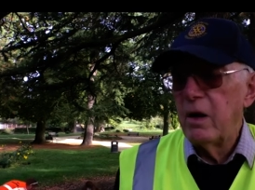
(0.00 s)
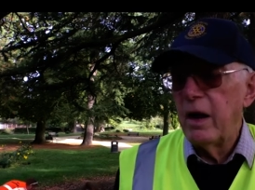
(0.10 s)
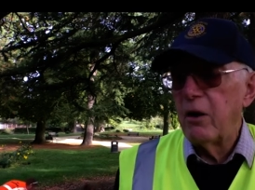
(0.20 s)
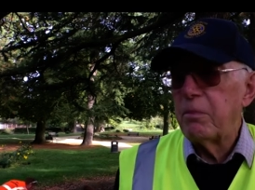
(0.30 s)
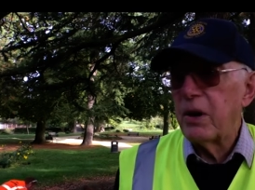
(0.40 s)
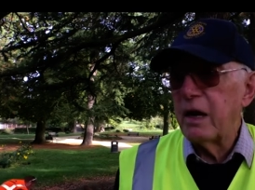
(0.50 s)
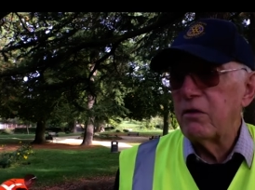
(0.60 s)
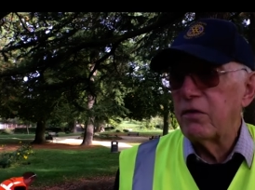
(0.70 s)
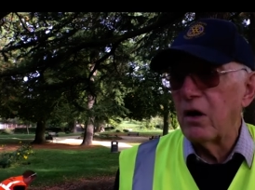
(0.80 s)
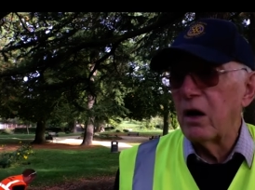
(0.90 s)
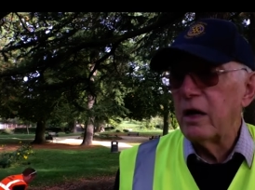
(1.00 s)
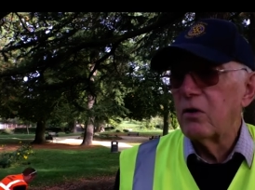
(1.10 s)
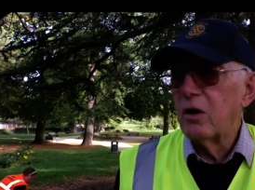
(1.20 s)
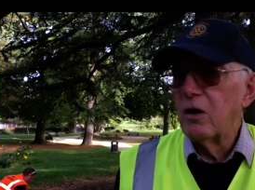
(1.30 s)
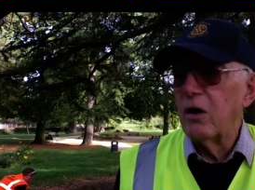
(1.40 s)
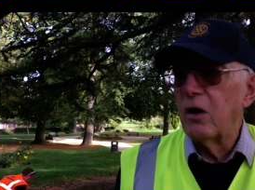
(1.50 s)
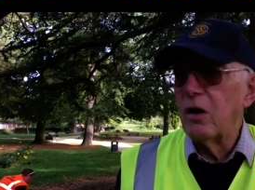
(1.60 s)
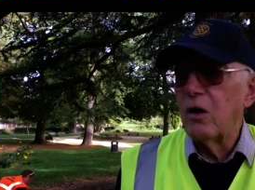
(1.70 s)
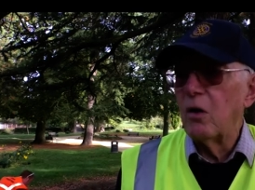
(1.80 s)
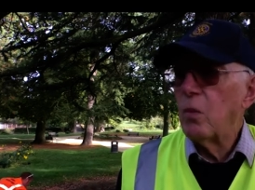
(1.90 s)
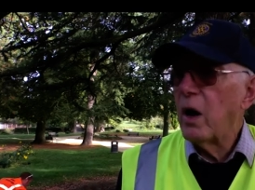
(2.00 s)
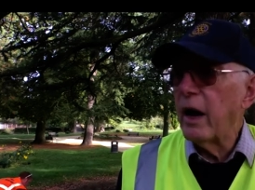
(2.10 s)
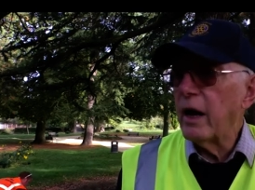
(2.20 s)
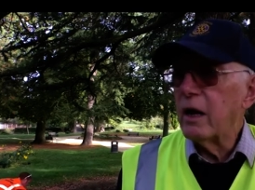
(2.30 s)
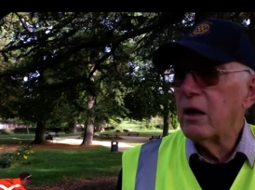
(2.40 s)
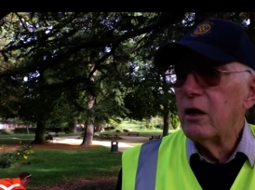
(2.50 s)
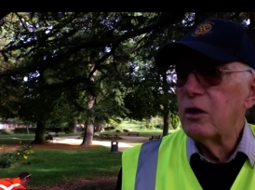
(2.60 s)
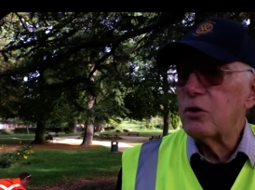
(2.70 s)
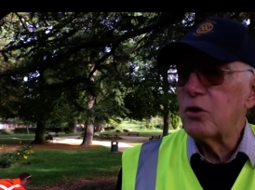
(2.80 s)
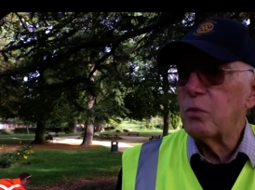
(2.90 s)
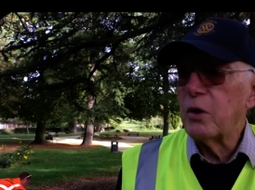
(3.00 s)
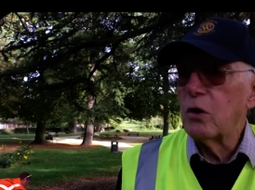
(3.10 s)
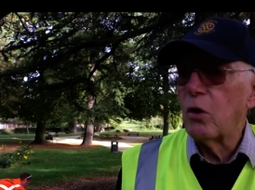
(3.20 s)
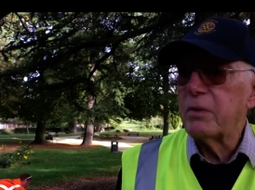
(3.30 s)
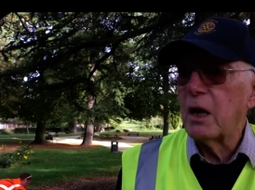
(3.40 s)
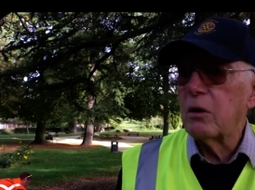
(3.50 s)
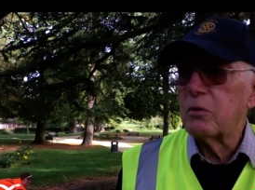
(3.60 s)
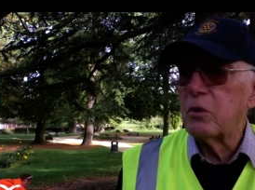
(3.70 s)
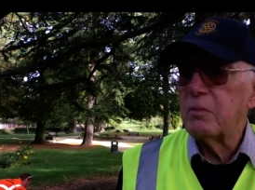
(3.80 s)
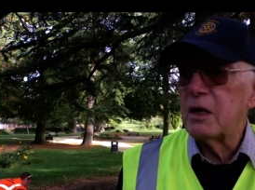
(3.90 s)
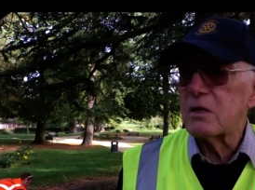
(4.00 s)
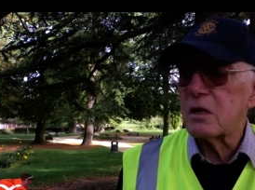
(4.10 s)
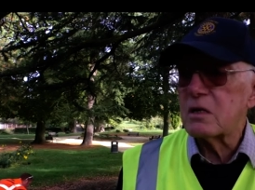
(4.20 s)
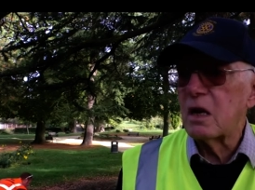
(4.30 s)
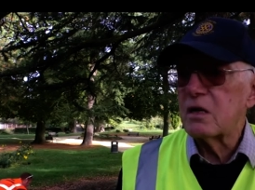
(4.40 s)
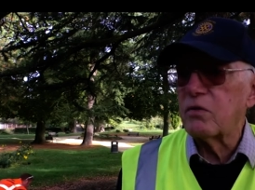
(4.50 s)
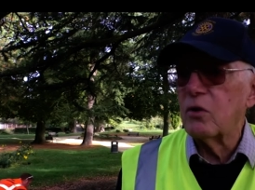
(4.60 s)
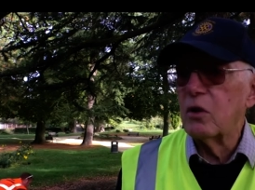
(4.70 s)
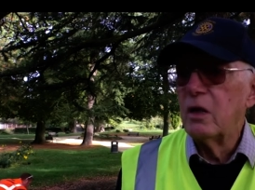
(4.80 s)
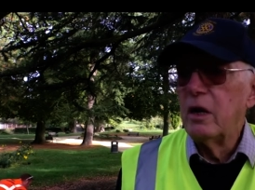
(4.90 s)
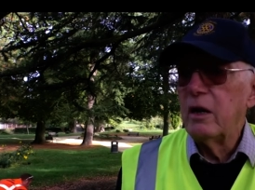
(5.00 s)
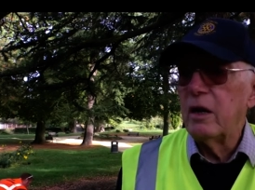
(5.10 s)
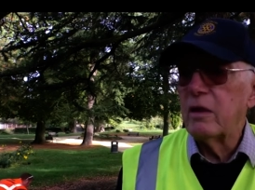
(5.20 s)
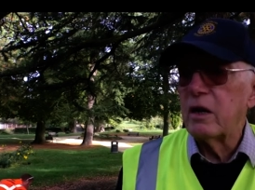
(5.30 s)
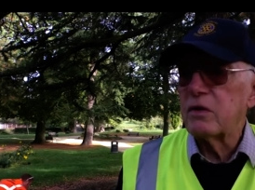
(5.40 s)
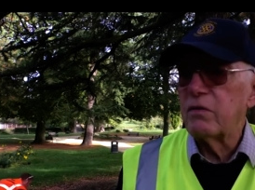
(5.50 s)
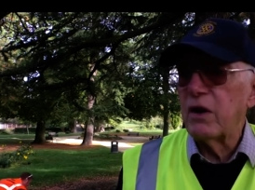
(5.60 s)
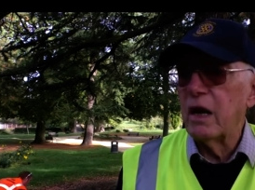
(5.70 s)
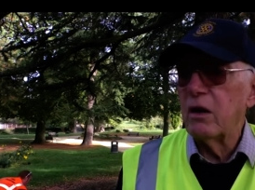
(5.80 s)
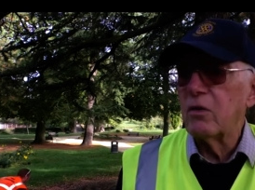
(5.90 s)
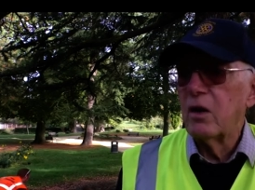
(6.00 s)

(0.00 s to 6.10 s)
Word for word: aeroplane flight uh, away should we not be able to be successful in this event.